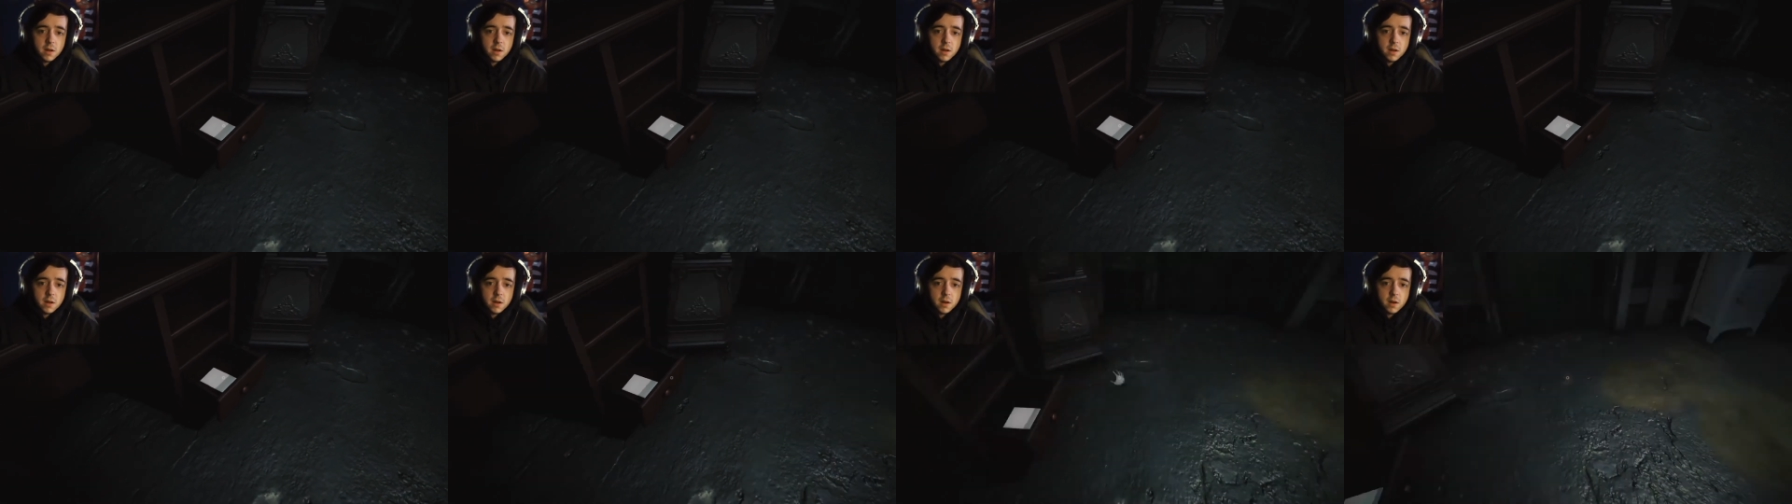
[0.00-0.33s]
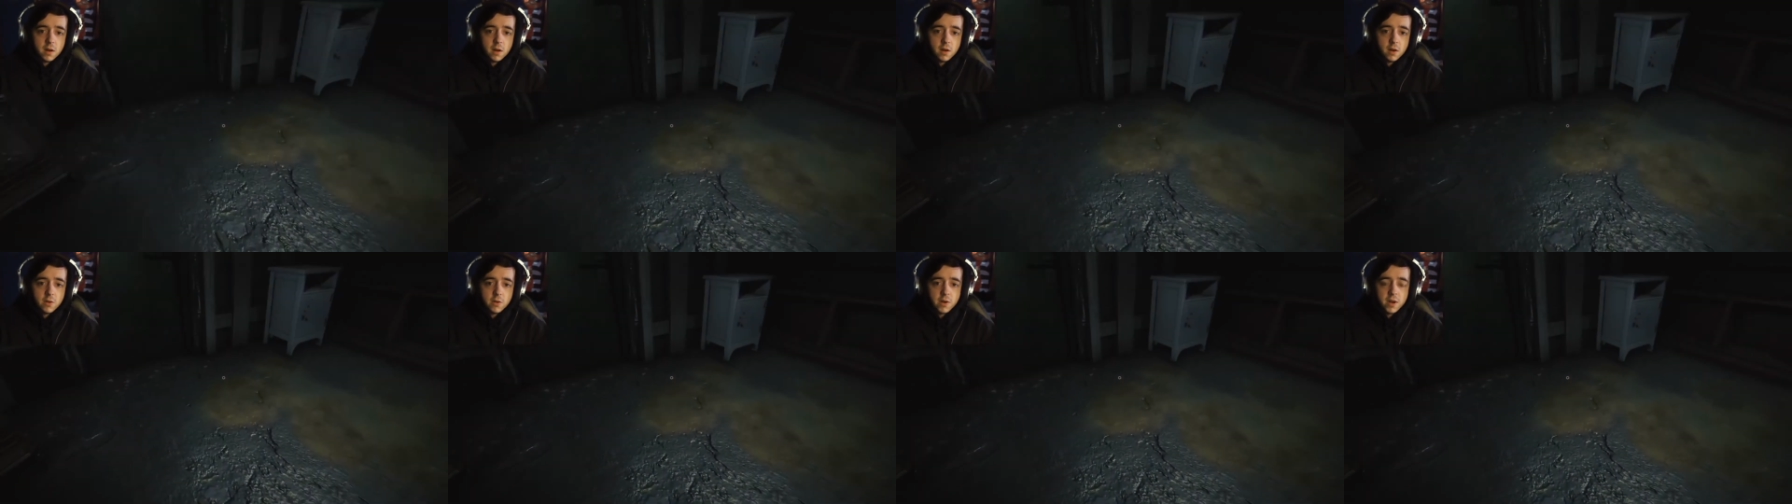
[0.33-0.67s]

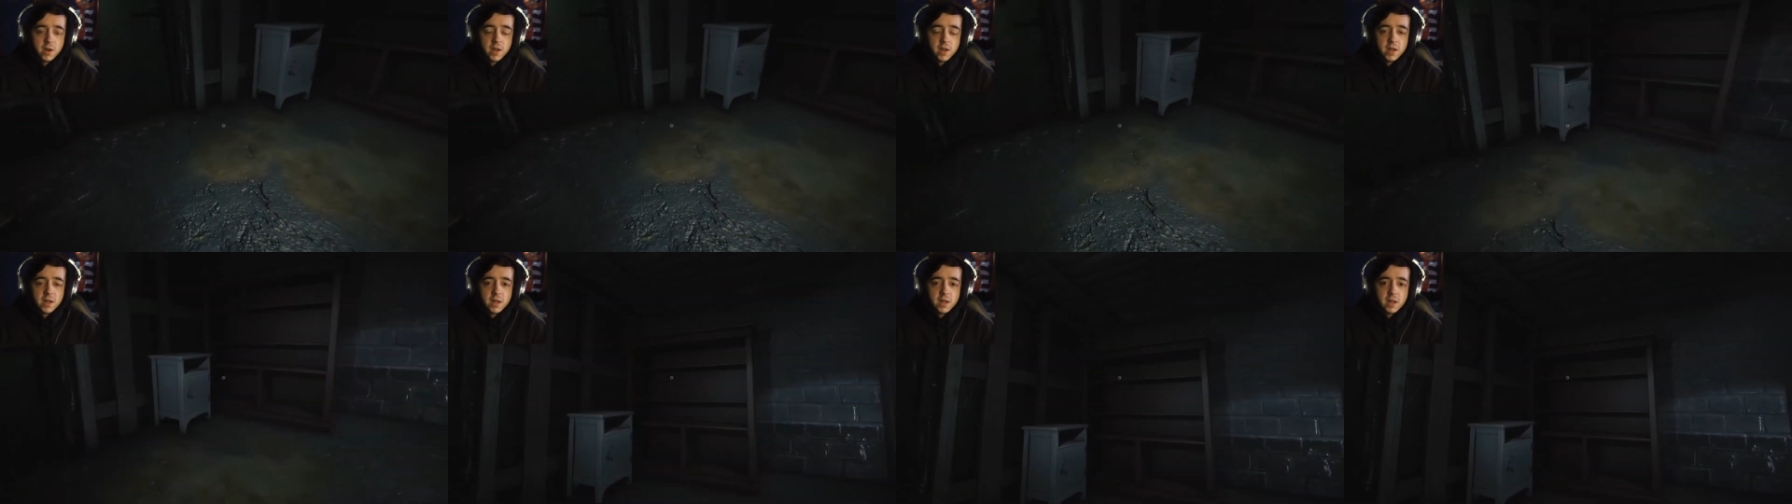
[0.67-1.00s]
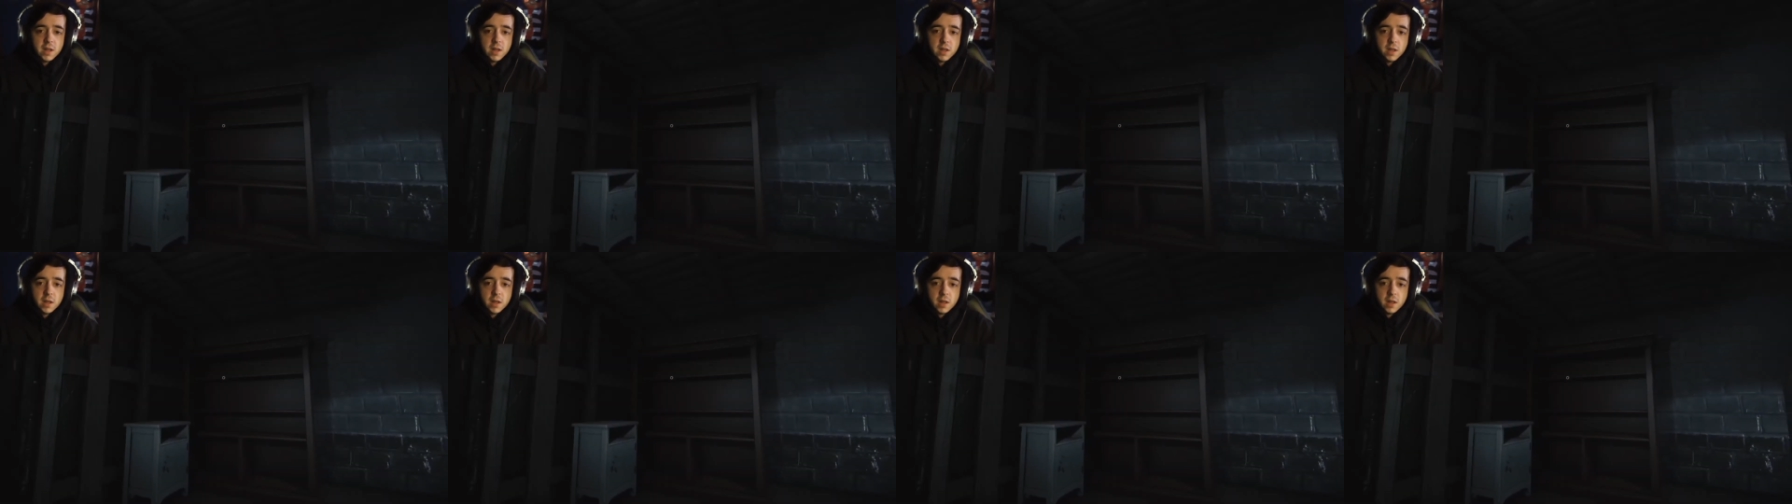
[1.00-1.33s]
All right.
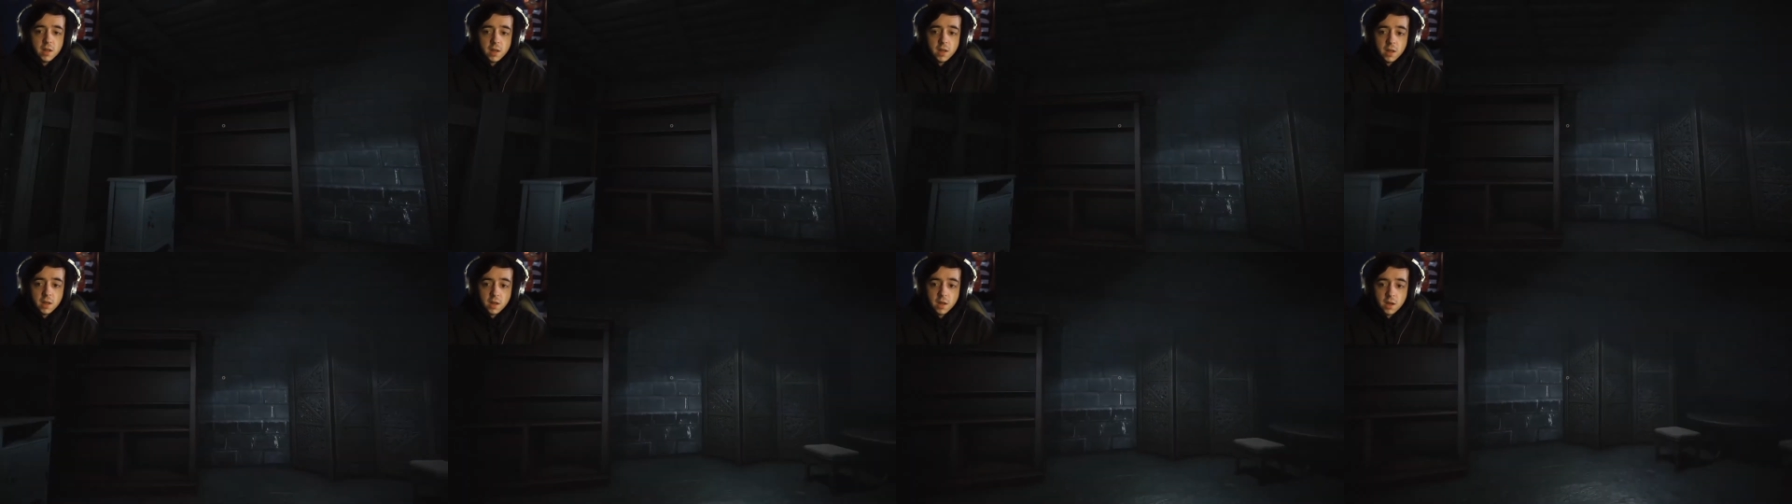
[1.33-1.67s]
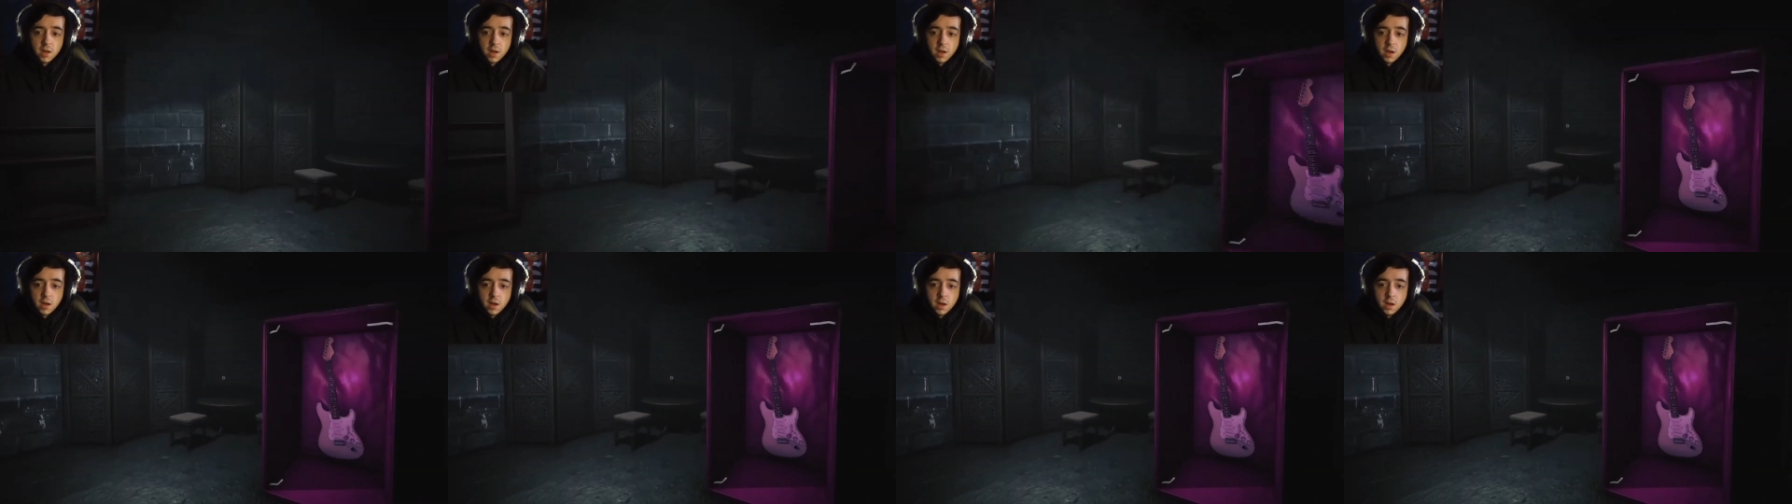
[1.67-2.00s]

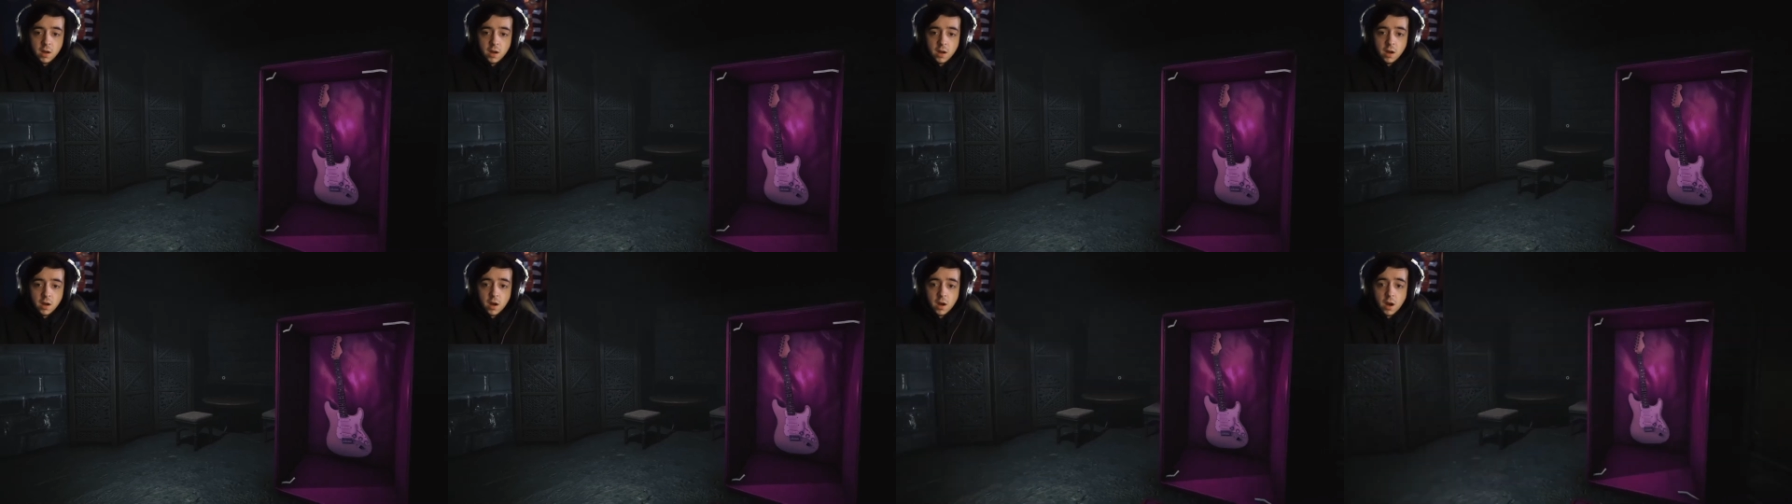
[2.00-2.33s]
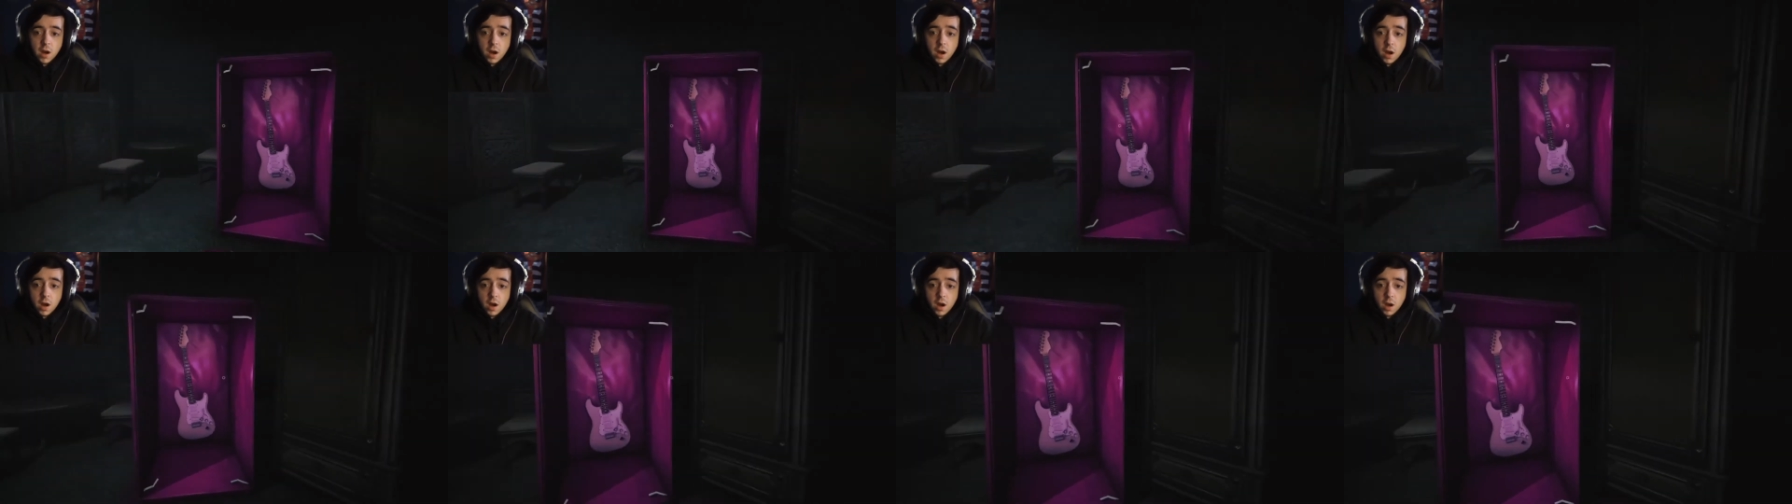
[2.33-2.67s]

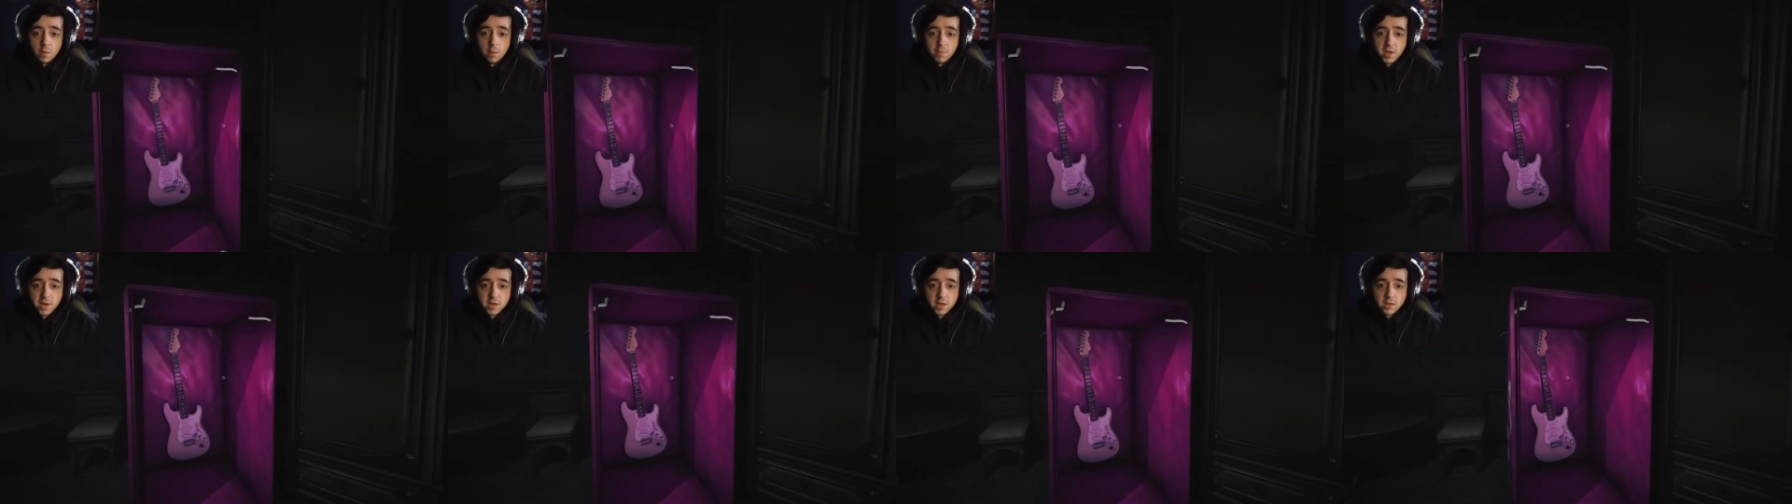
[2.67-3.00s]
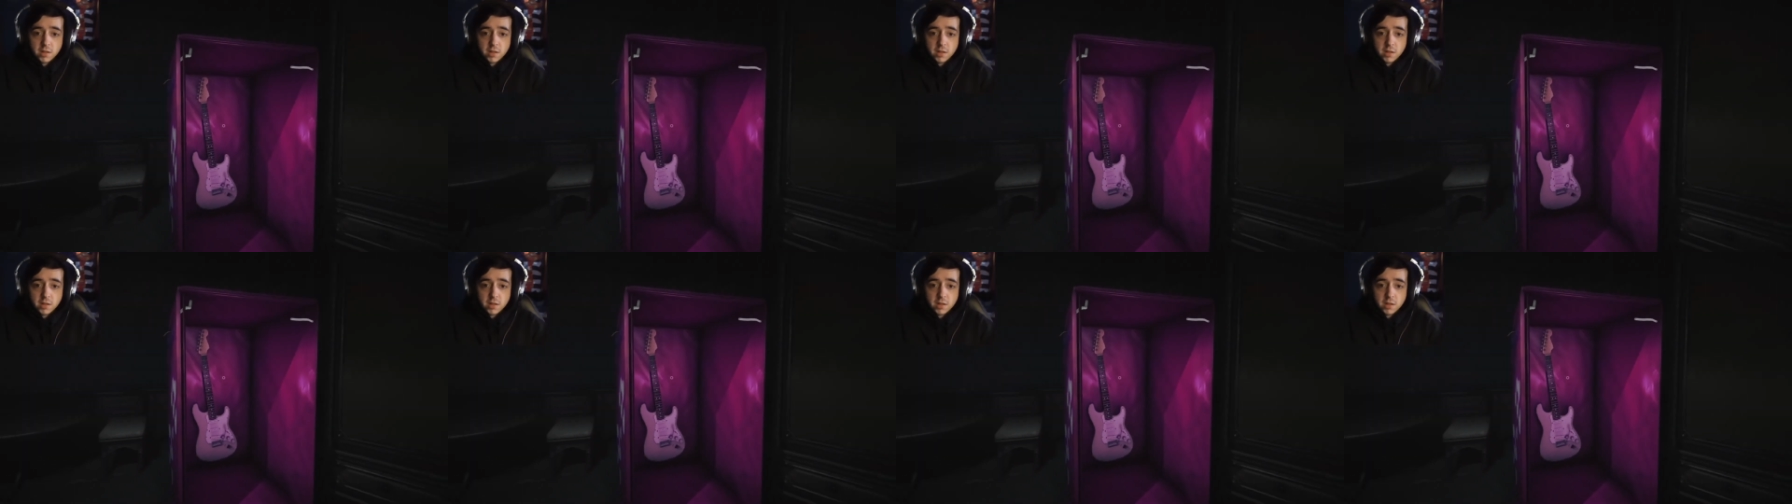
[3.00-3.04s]
Um,